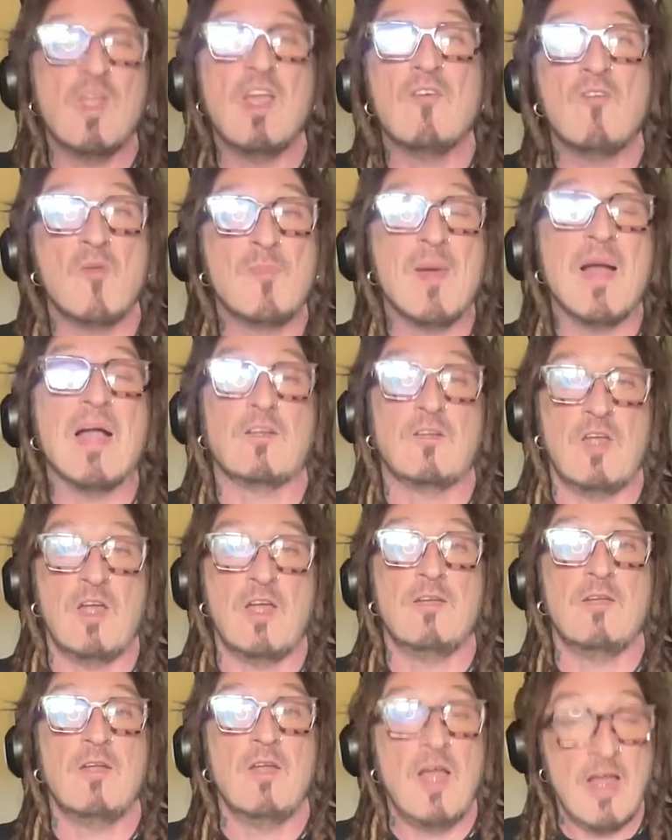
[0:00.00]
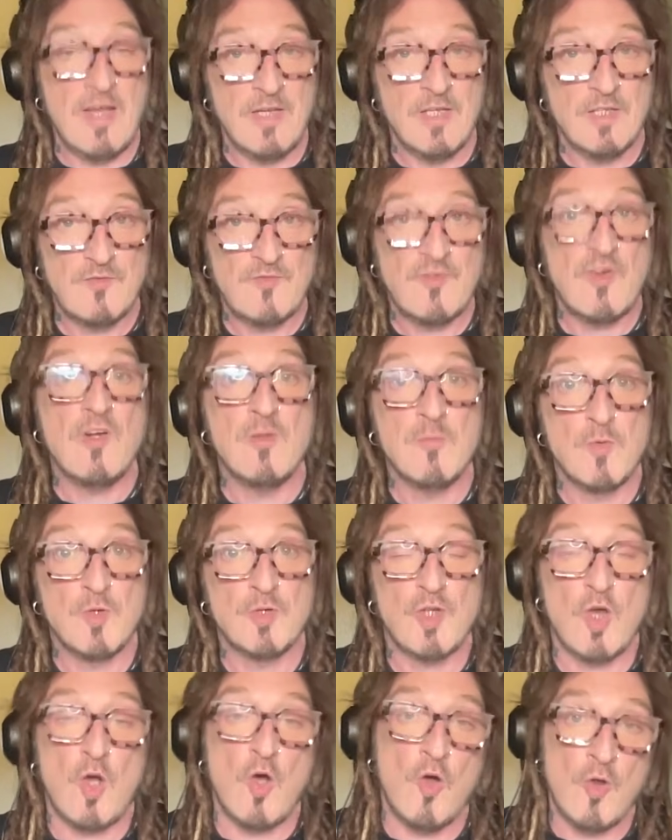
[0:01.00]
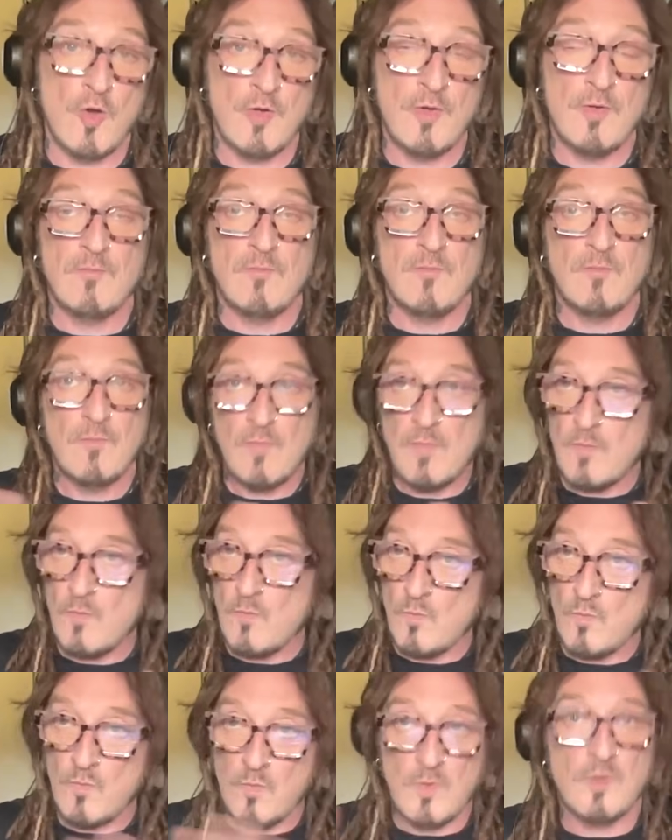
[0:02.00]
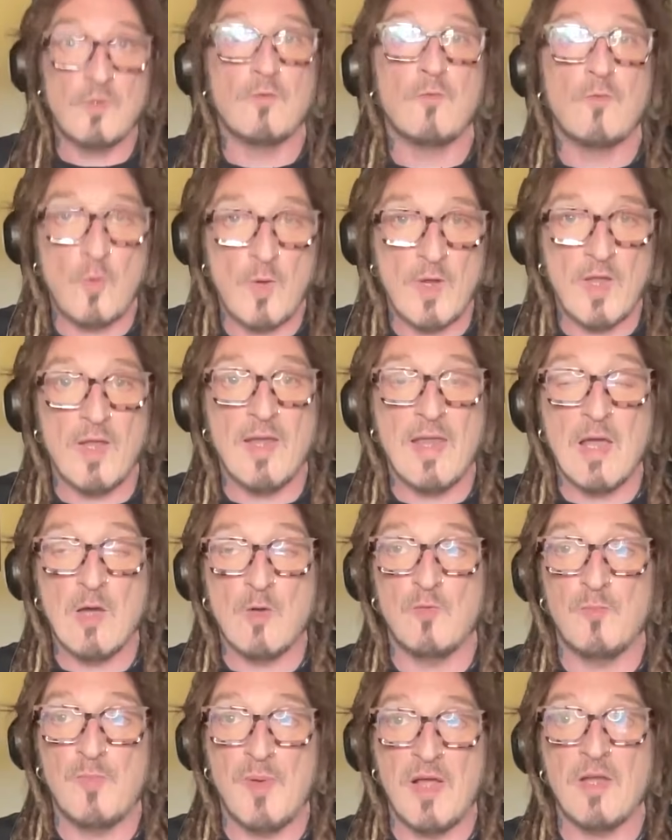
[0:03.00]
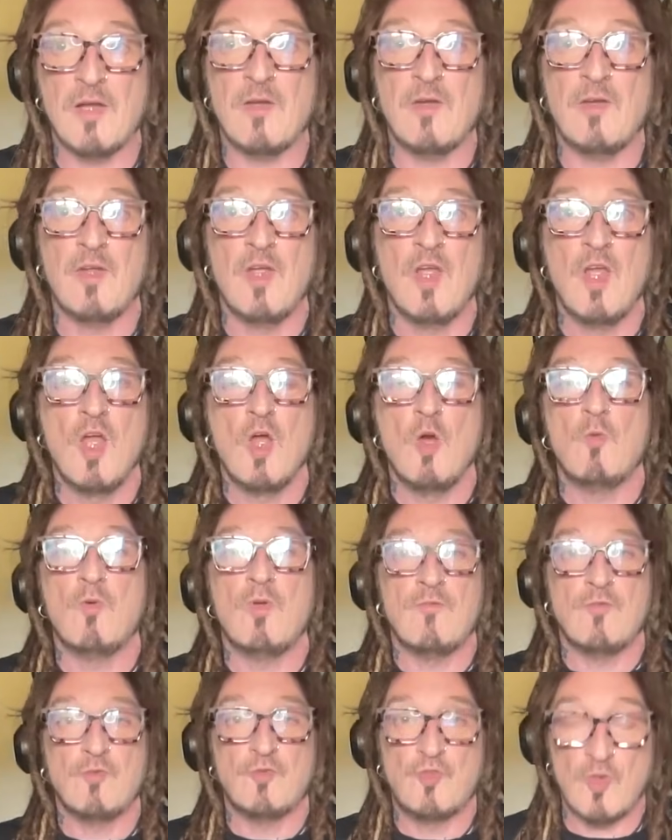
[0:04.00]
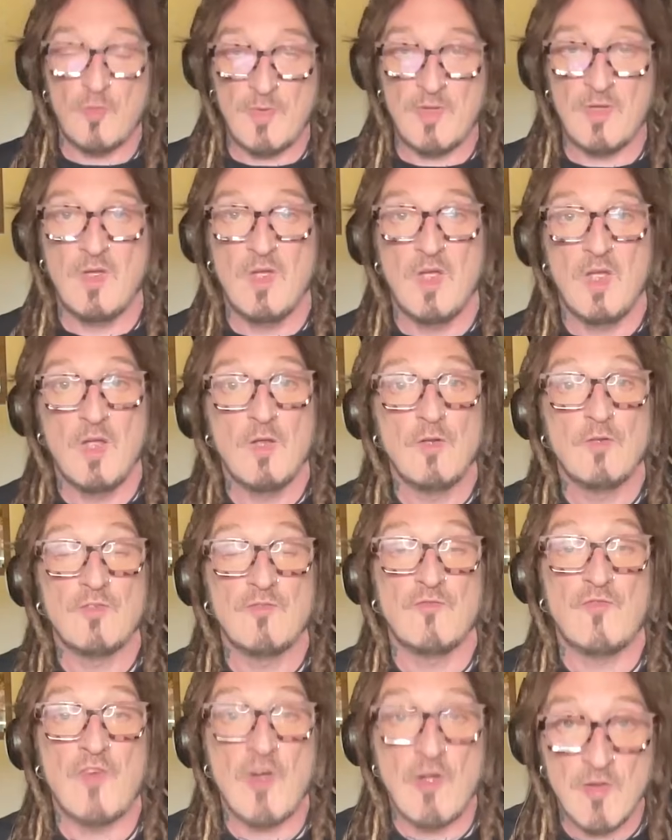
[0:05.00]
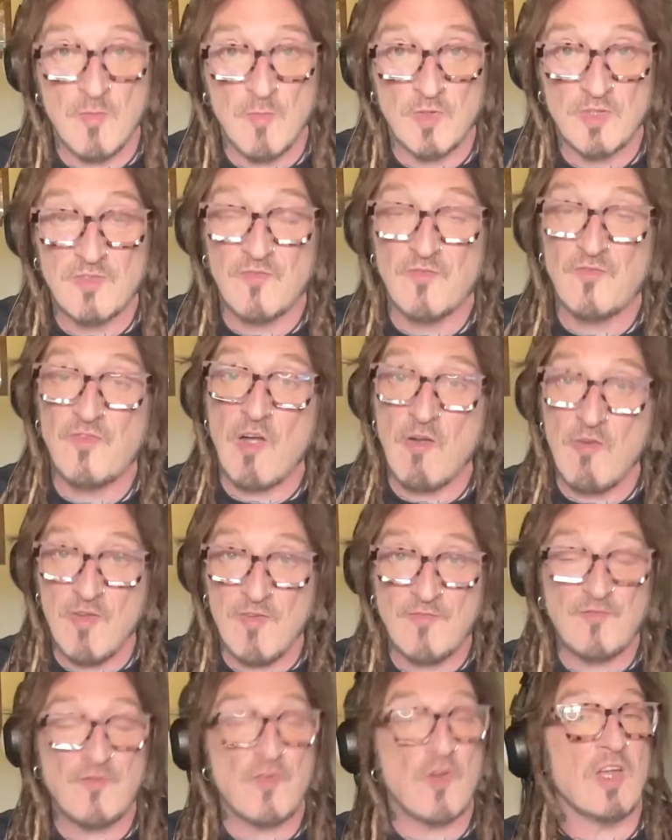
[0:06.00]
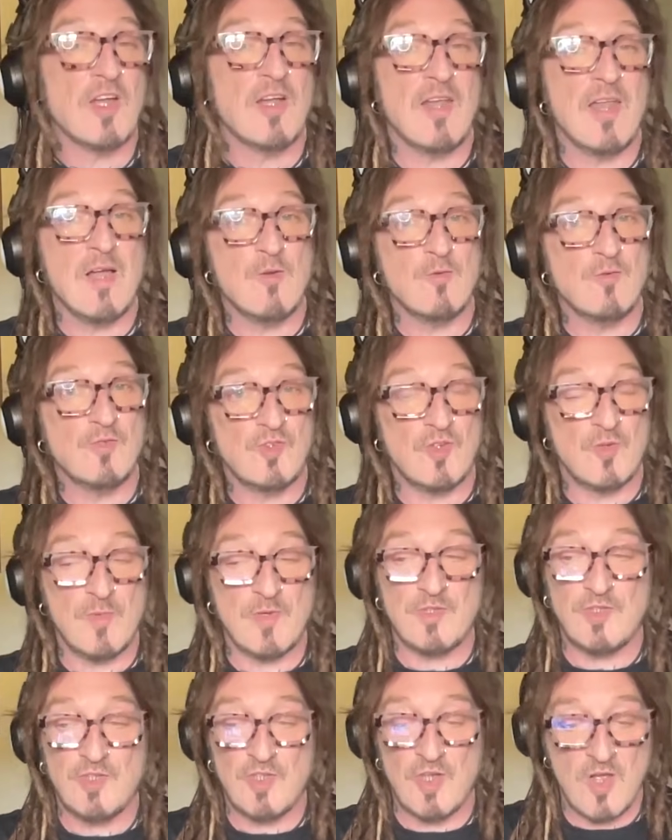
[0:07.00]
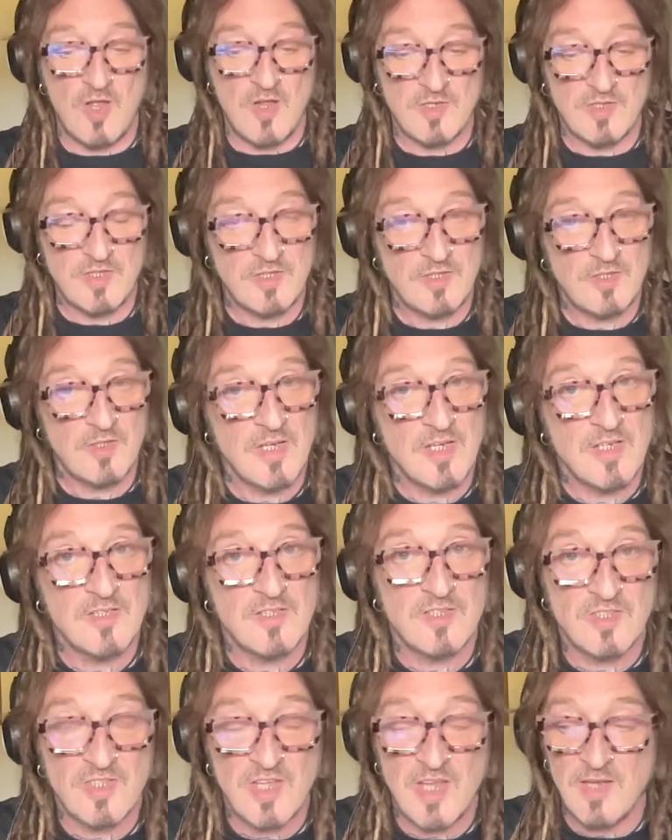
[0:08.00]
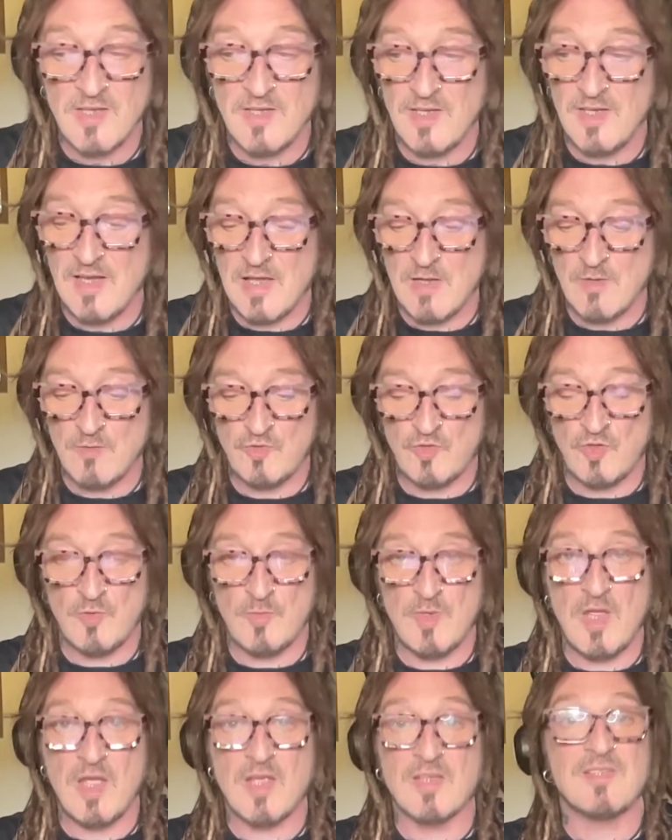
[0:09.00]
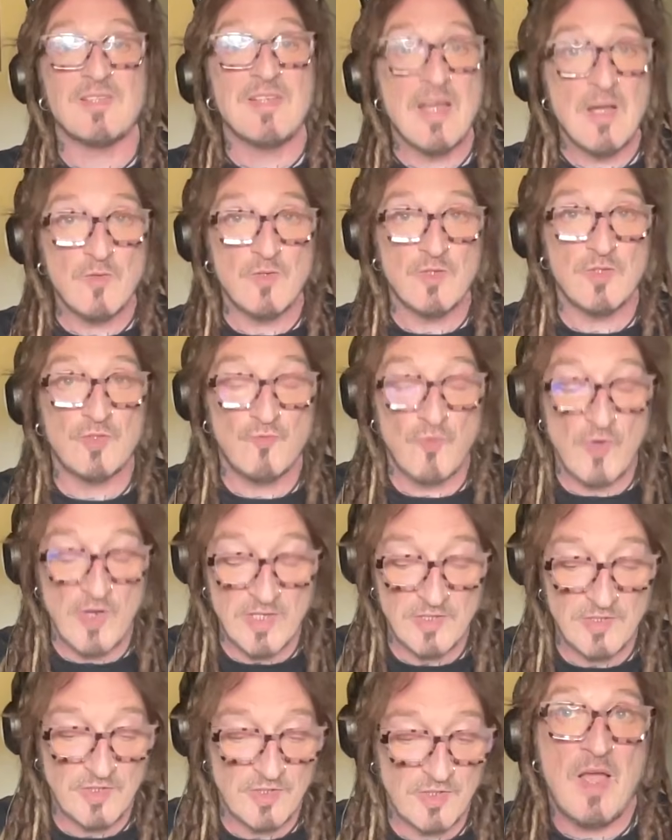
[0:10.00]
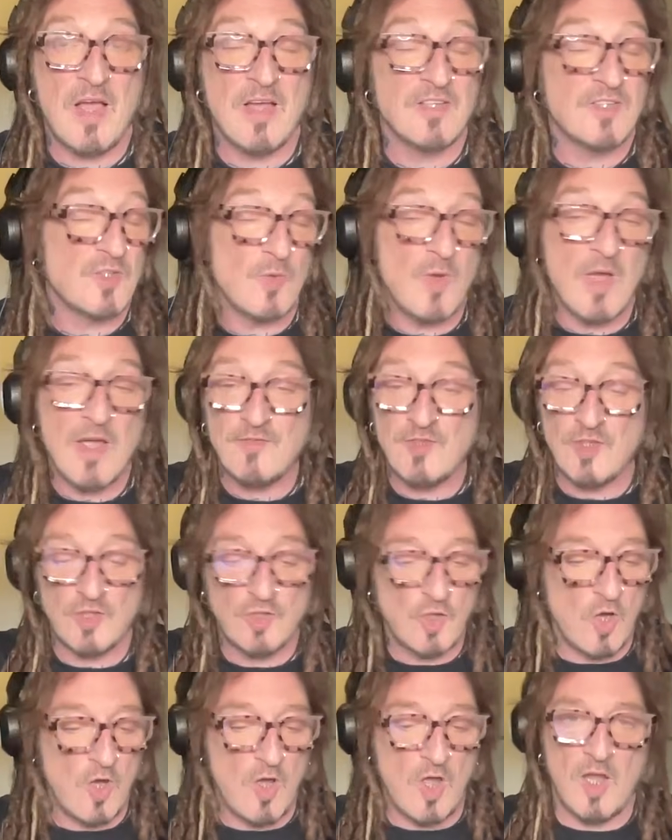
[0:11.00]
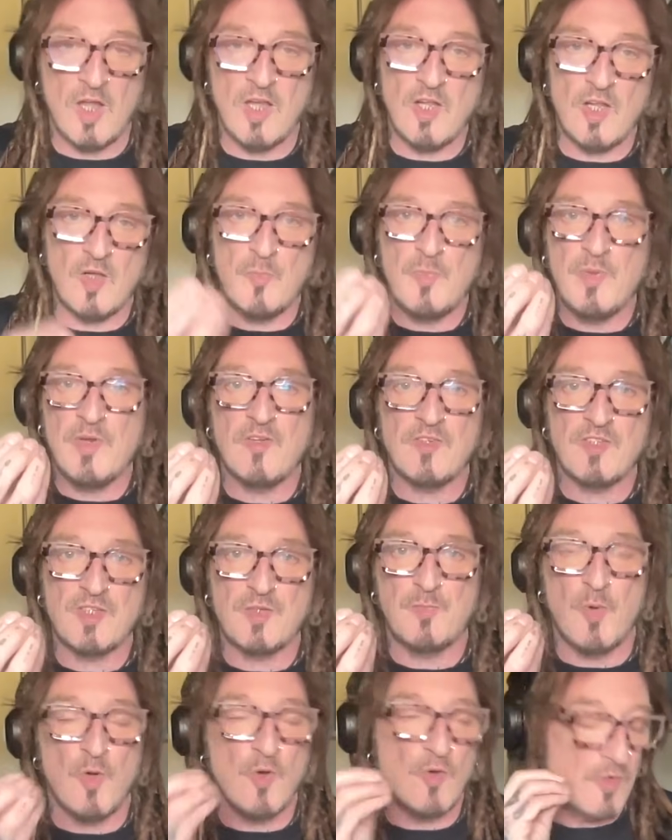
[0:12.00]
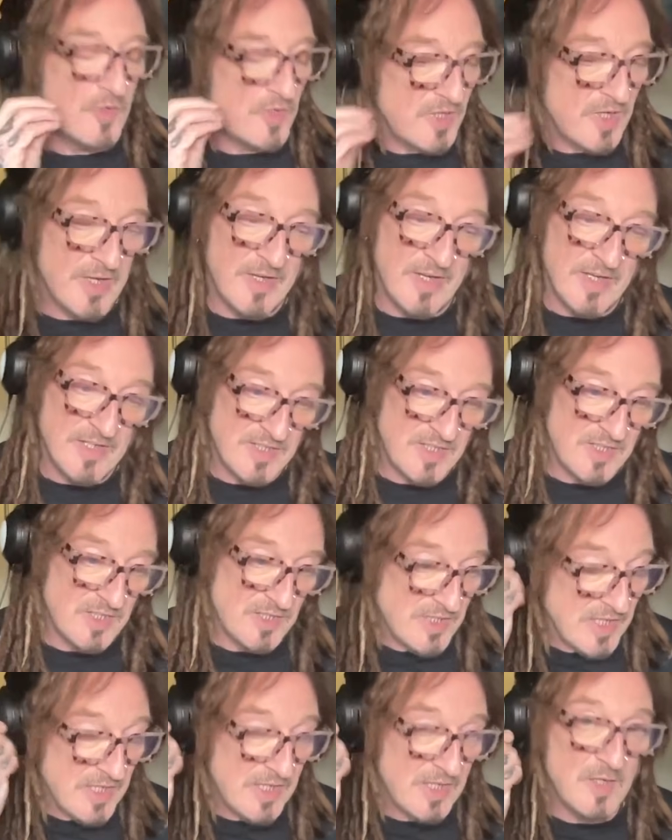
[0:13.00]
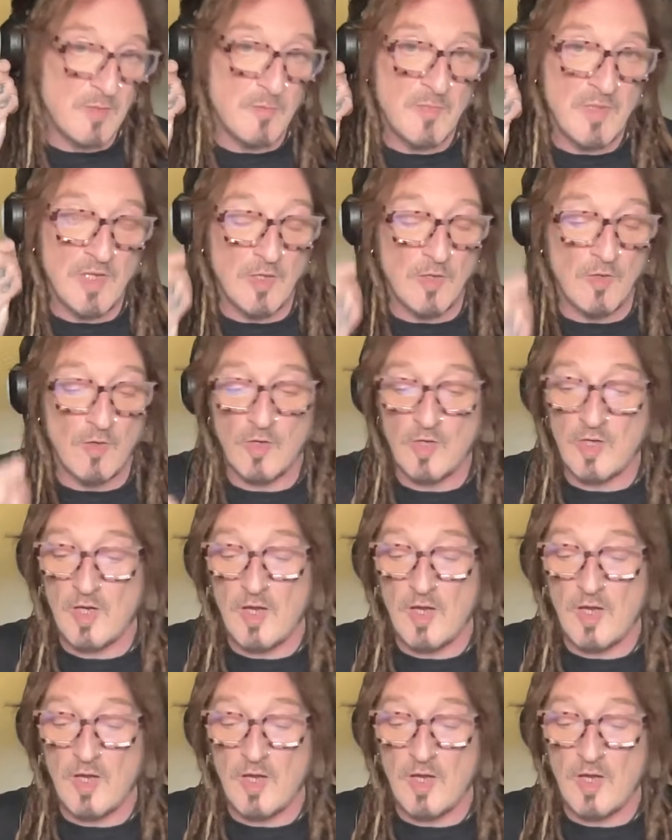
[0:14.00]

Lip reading: have a backline and it's very much on. We're quite a loud band. We have a drummer, very fucking loud drummer. Charles is an insanely loud drummer, as loud as Rich. And so I've just got a little bit of sponge and I stick it in my lug